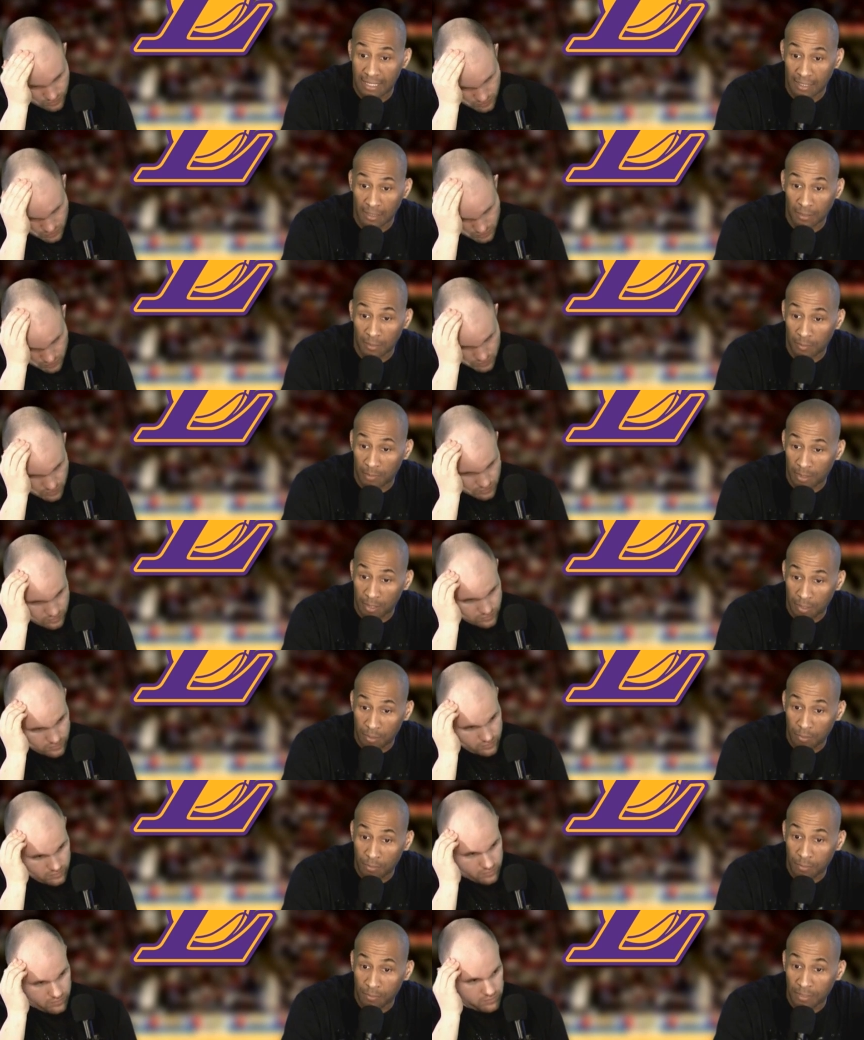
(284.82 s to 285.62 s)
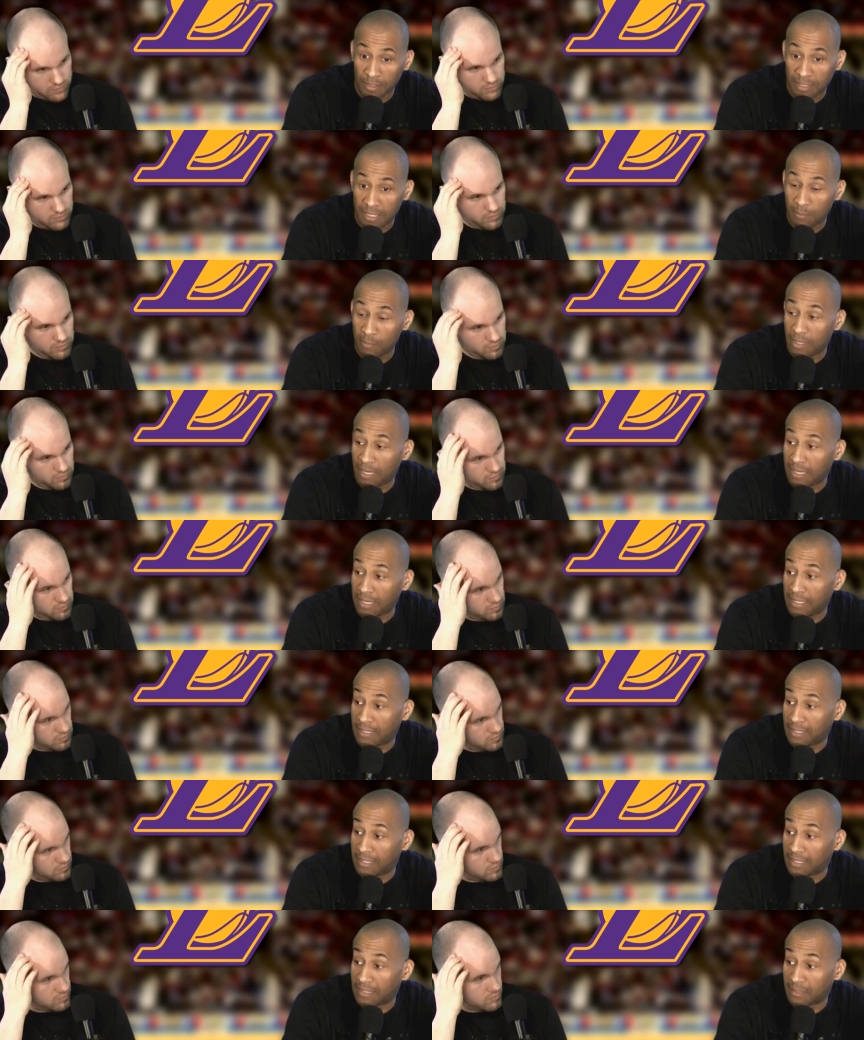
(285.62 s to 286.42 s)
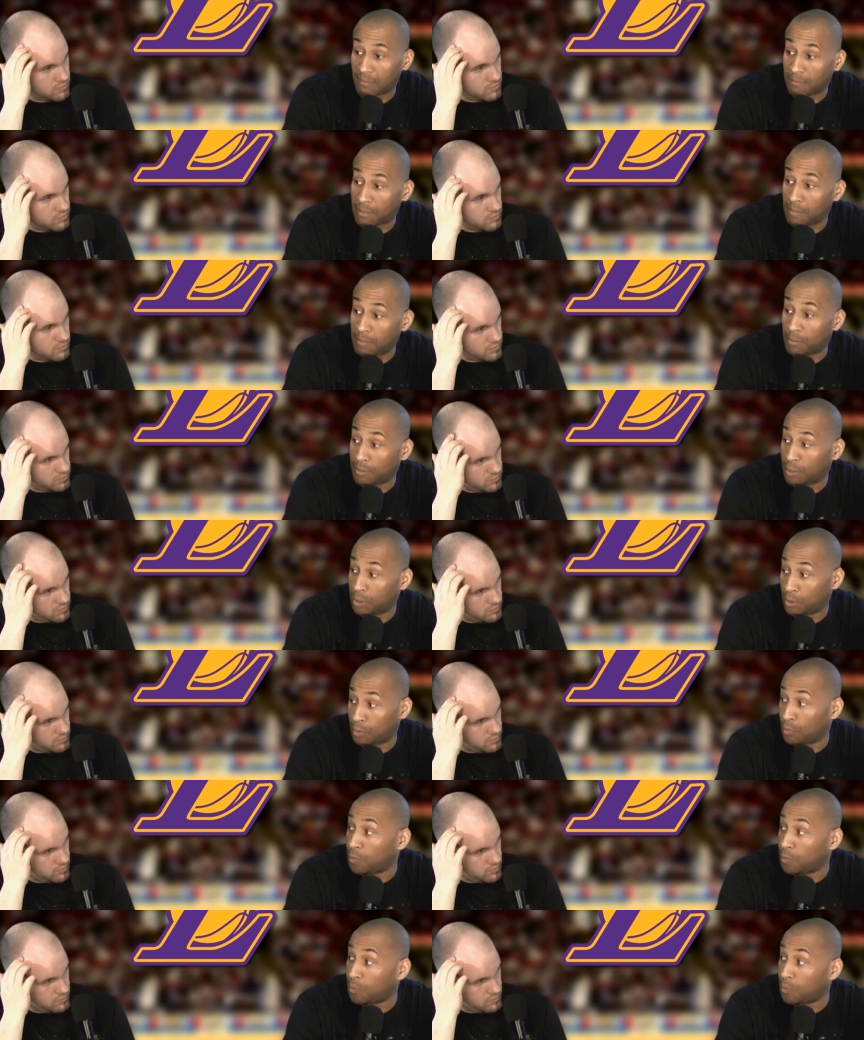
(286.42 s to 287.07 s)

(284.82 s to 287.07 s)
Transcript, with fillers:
Speaker 1: to get a little bit of youth on the team, and they need to get some people that